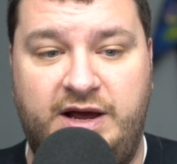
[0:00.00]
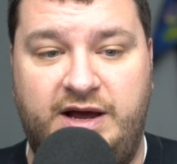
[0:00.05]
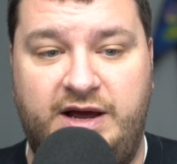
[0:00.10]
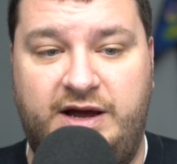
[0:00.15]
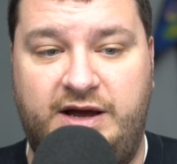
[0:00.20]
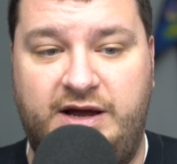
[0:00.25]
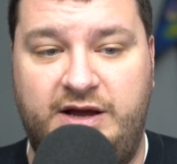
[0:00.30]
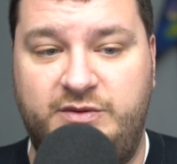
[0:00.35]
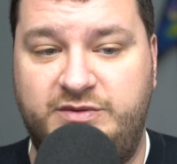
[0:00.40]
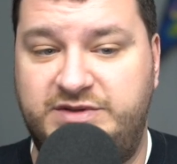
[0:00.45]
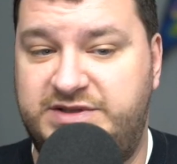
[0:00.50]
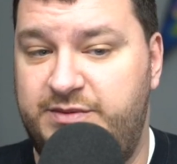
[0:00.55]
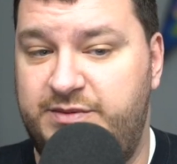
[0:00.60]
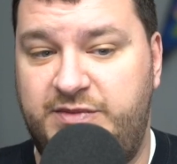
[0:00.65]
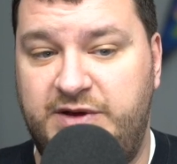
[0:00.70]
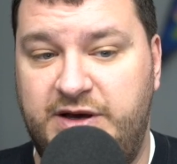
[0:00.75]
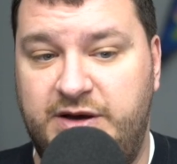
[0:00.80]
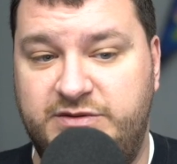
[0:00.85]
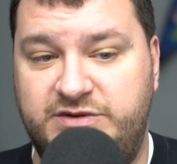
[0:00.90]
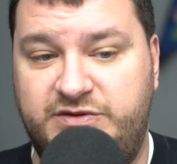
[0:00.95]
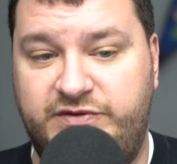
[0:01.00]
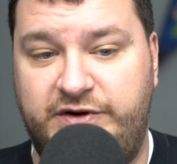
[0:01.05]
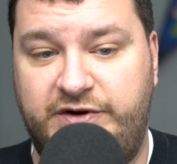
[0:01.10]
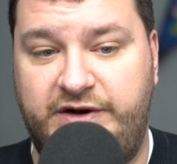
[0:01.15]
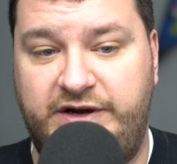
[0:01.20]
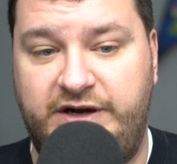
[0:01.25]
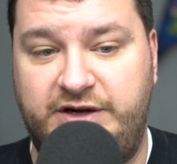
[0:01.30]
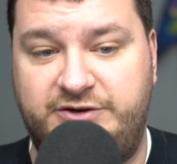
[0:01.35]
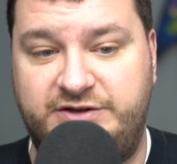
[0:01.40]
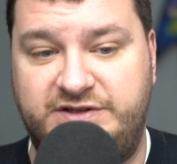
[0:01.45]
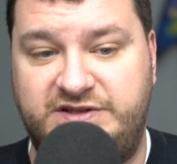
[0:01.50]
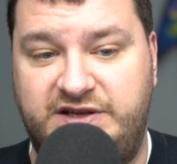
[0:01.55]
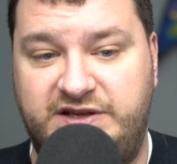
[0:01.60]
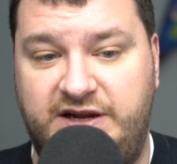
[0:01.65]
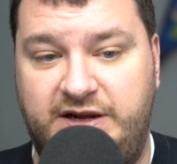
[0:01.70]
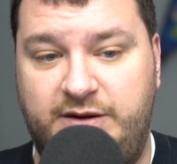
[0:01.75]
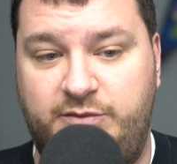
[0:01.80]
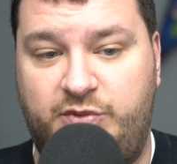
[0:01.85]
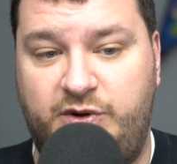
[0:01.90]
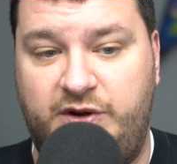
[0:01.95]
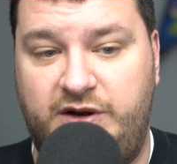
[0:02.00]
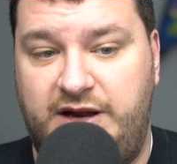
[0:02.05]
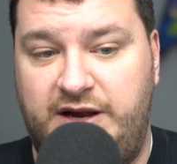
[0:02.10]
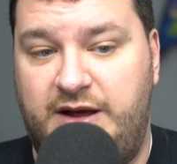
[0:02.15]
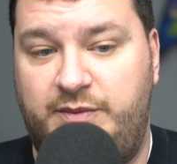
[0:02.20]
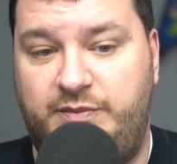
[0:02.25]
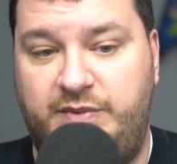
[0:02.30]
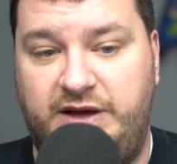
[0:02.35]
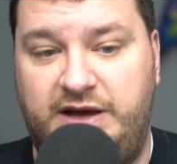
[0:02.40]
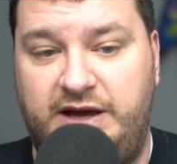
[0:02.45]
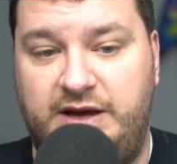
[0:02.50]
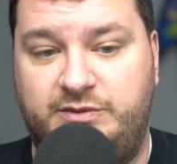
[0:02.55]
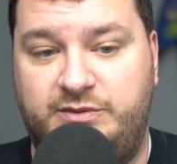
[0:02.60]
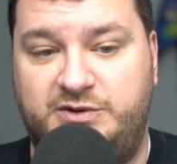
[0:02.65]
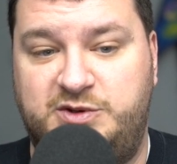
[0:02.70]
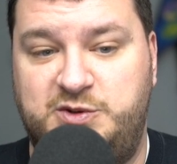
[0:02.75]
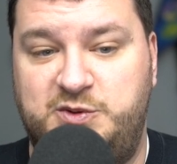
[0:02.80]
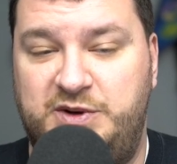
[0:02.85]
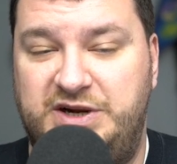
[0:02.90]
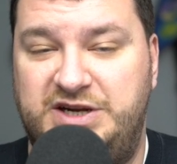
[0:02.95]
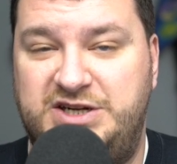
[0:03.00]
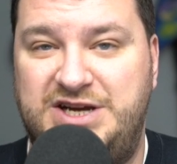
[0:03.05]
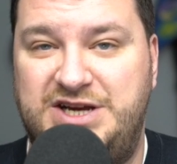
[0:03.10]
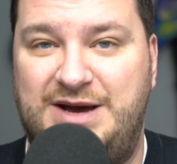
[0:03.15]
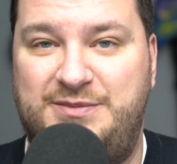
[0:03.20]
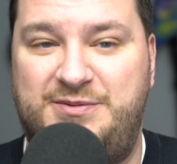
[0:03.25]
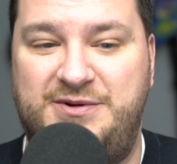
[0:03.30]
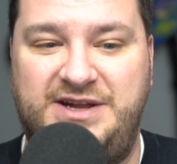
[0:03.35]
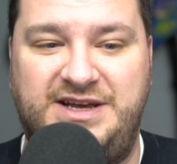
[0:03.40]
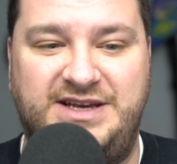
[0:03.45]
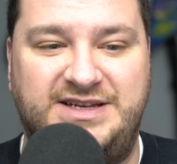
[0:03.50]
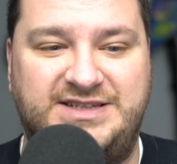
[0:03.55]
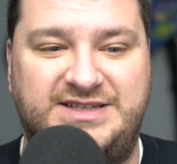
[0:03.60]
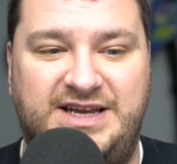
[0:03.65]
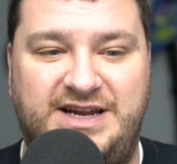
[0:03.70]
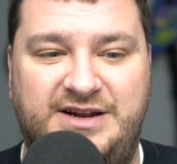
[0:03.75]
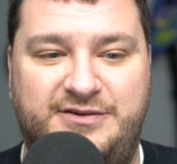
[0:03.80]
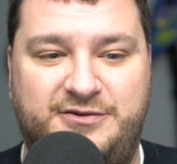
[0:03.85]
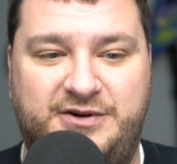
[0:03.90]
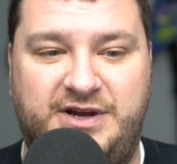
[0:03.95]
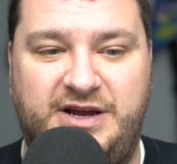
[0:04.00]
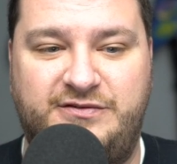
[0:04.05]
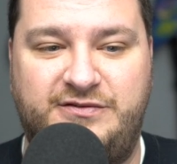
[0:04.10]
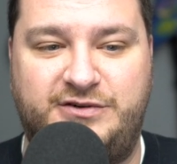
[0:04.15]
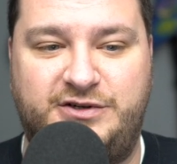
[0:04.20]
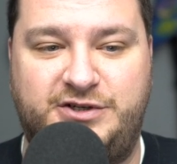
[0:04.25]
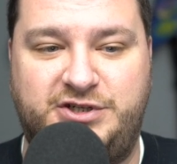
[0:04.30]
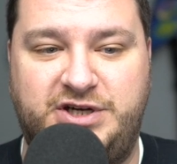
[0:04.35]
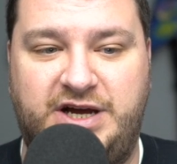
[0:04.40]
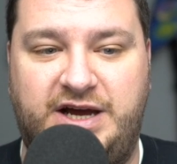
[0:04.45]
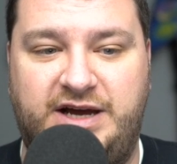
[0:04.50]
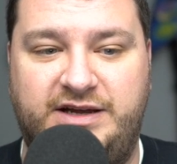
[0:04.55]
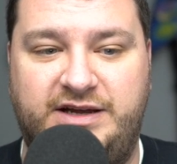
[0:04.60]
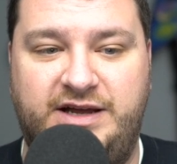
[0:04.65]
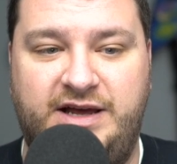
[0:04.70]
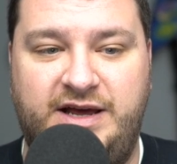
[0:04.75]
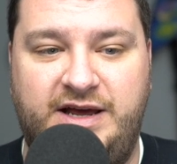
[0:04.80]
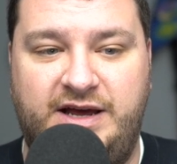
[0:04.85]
it was something I was very interested in, but not being able to read Japanese, I never gave it a shot.